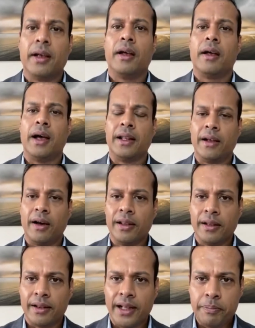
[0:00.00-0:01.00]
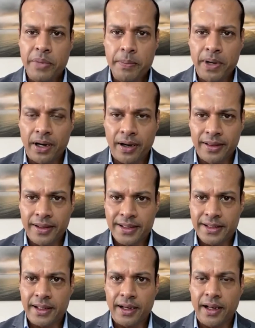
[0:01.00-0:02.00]
and let people
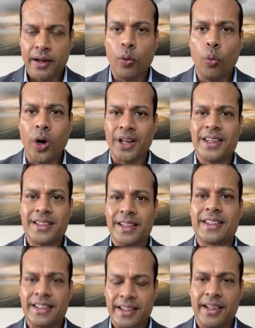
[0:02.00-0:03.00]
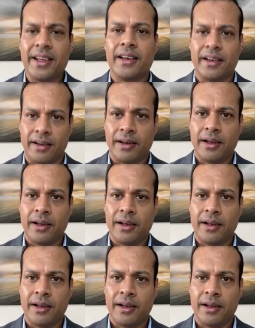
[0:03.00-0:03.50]
understand what is at stake here.